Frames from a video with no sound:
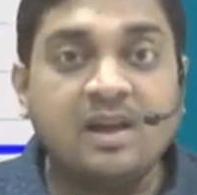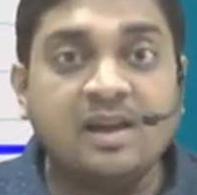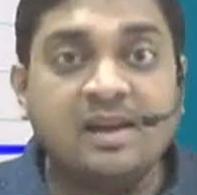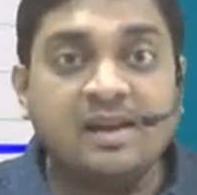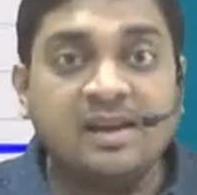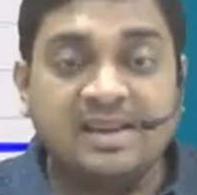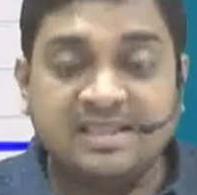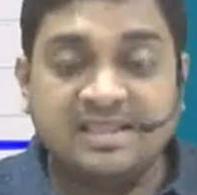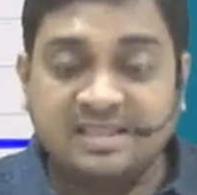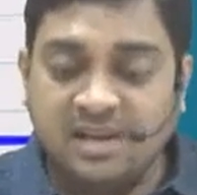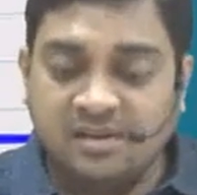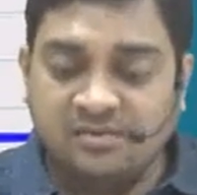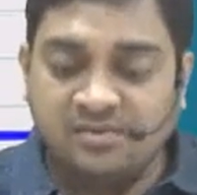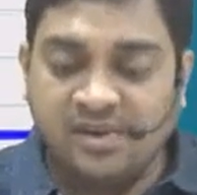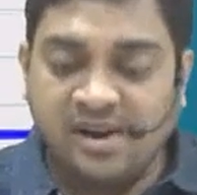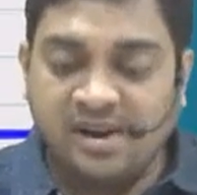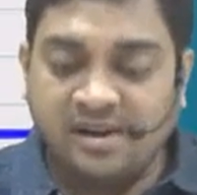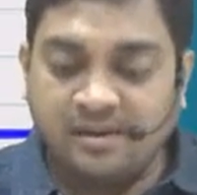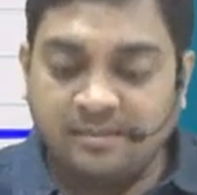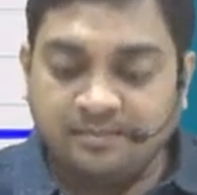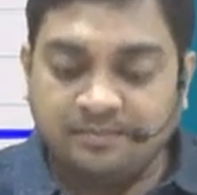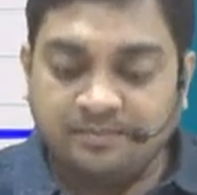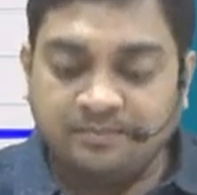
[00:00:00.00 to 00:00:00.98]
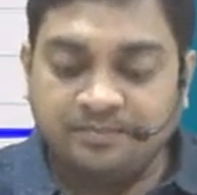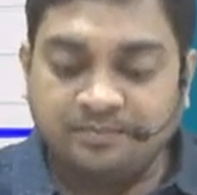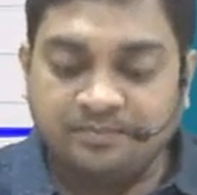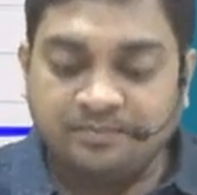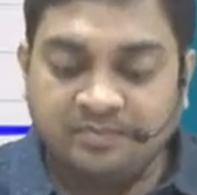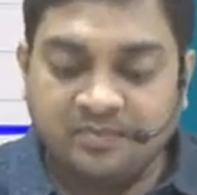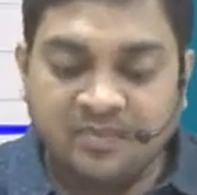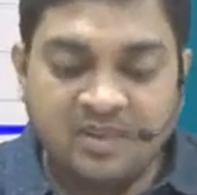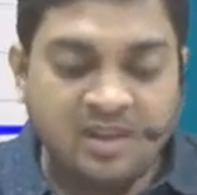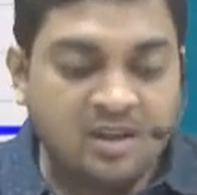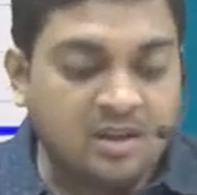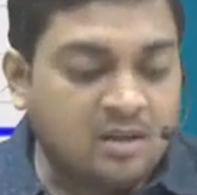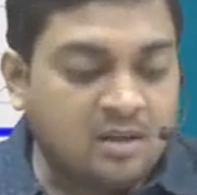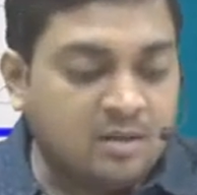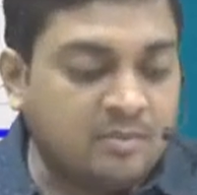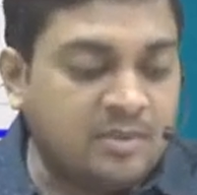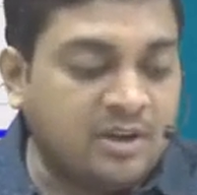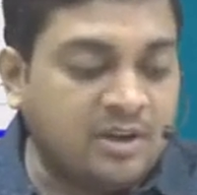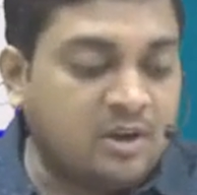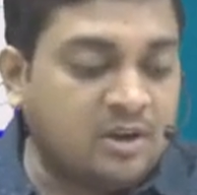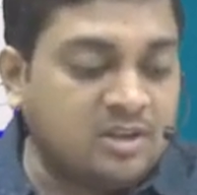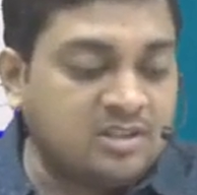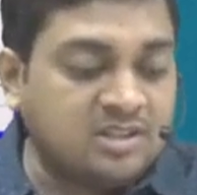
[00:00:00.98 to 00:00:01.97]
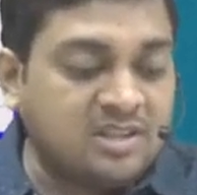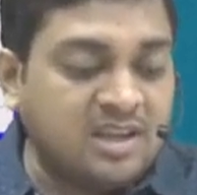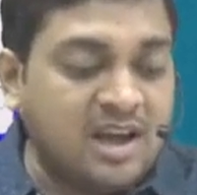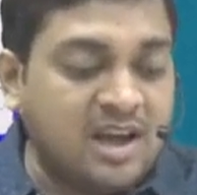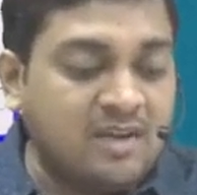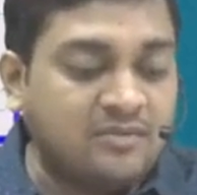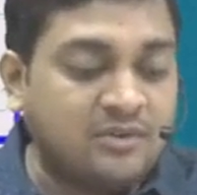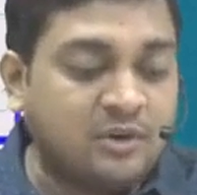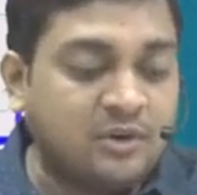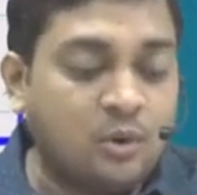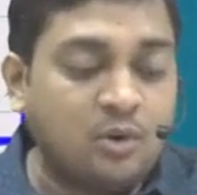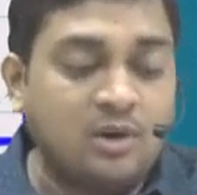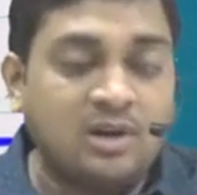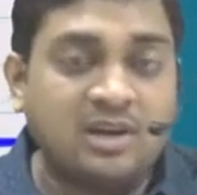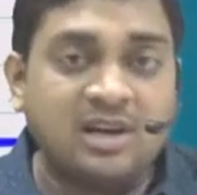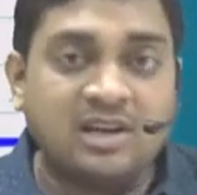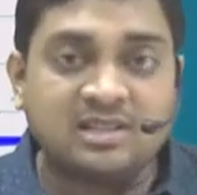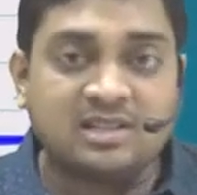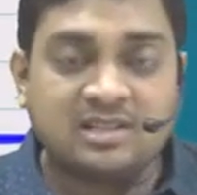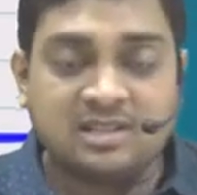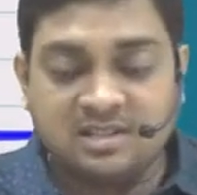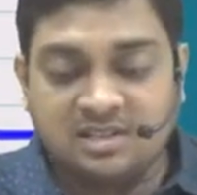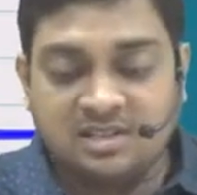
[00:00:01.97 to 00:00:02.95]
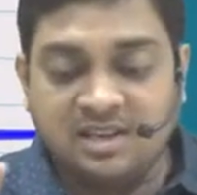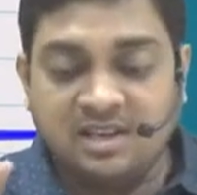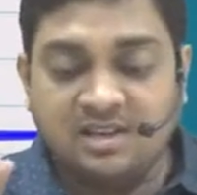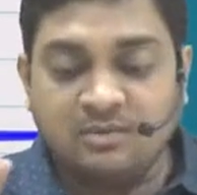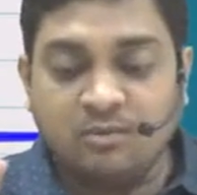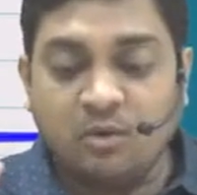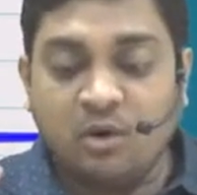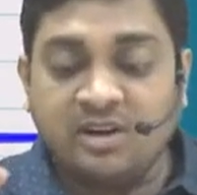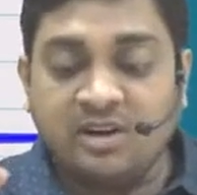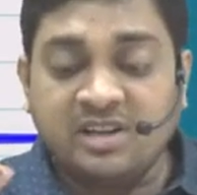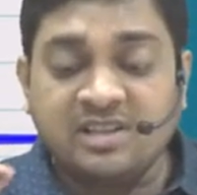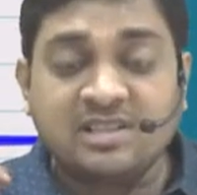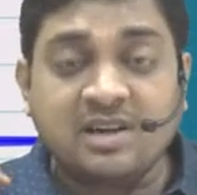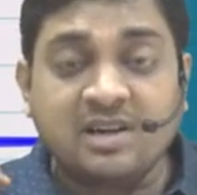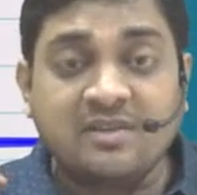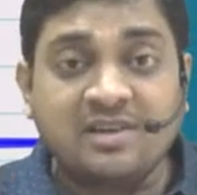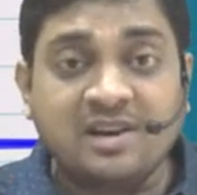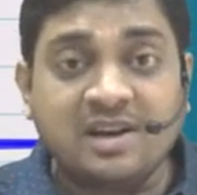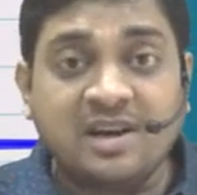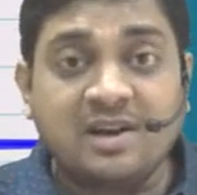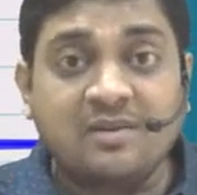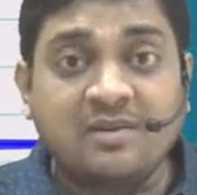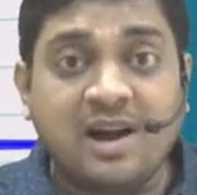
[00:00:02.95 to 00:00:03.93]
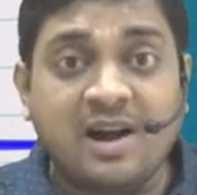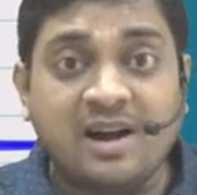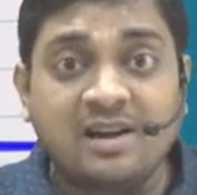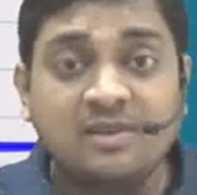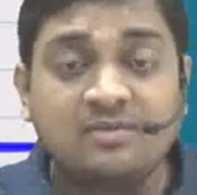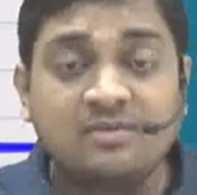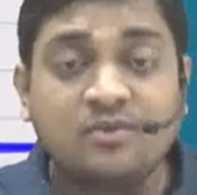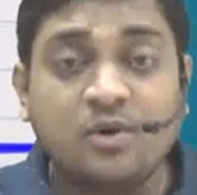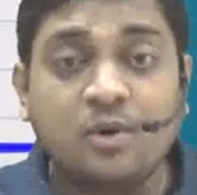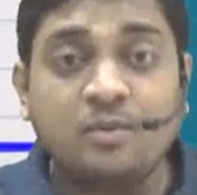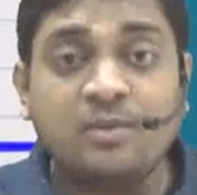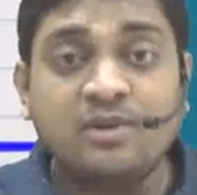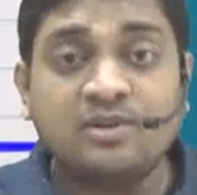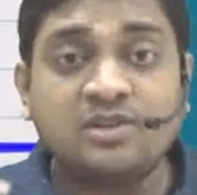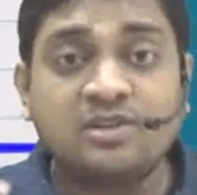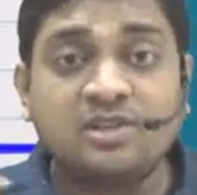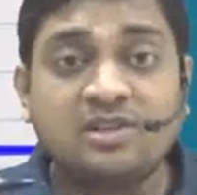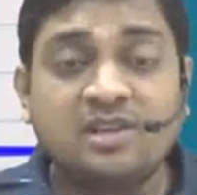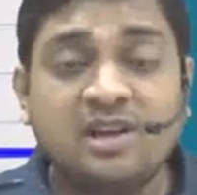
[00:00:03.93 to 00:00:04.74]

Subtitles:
Is that fine? Because they have told us, see what is our required information.